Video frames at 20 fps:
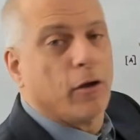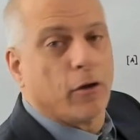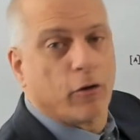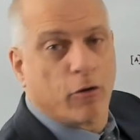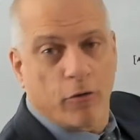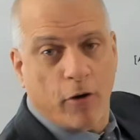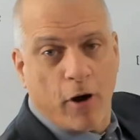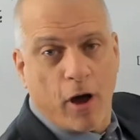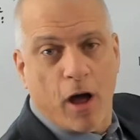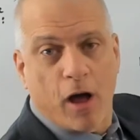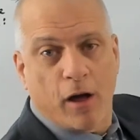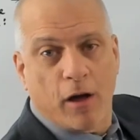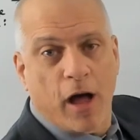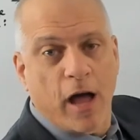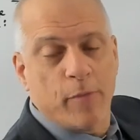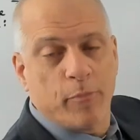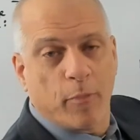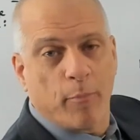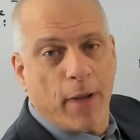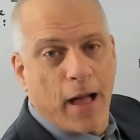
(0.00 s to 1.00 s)

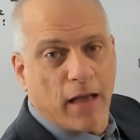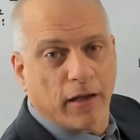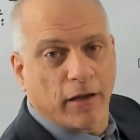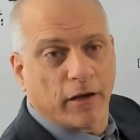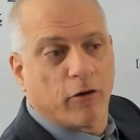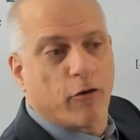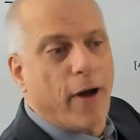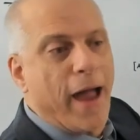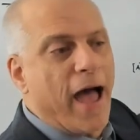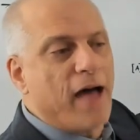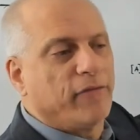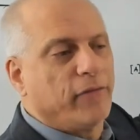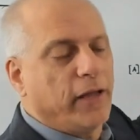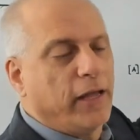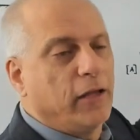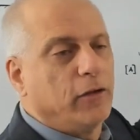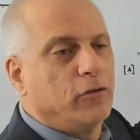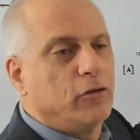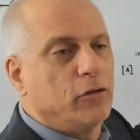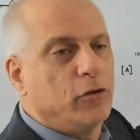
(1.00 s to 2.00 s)
hyperbolic graph
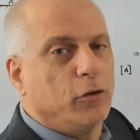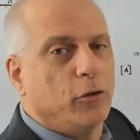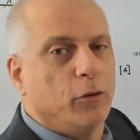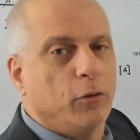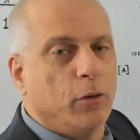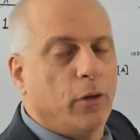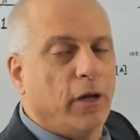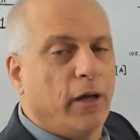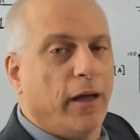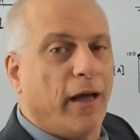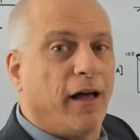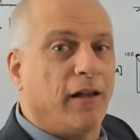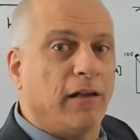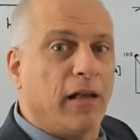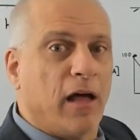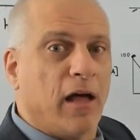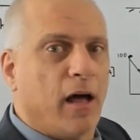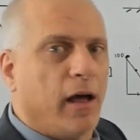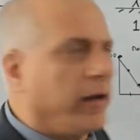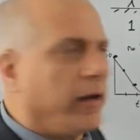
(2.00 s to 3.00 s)
into a
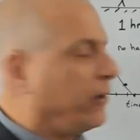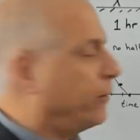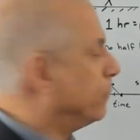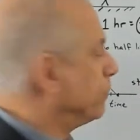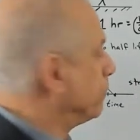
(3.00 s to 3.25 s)
line.